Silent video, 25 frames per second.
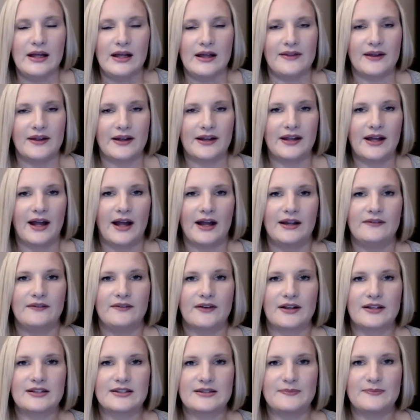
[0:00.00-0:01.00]
that kind of
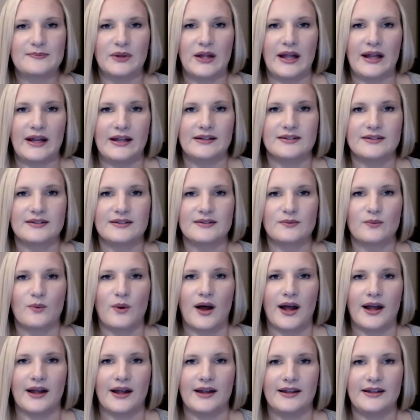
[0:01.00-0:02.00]
explains
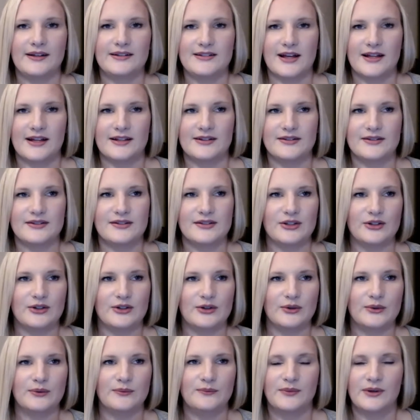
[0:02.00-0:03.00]
why he tends
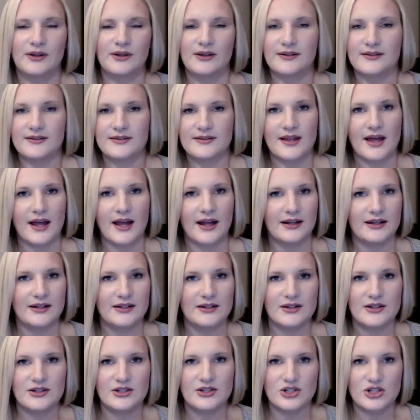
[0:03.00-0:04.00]
to slide
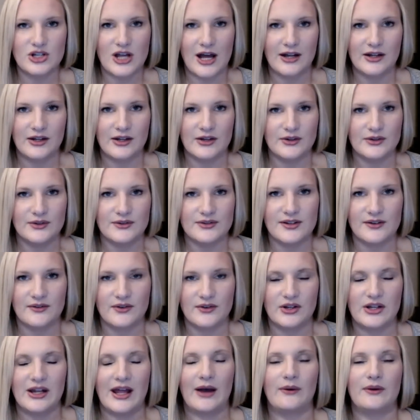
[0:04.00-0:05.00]
into the shadows every
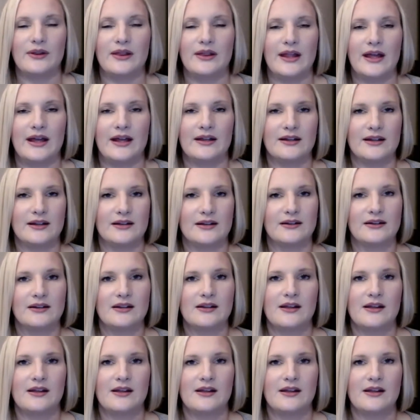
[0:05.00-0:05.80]
now and then, and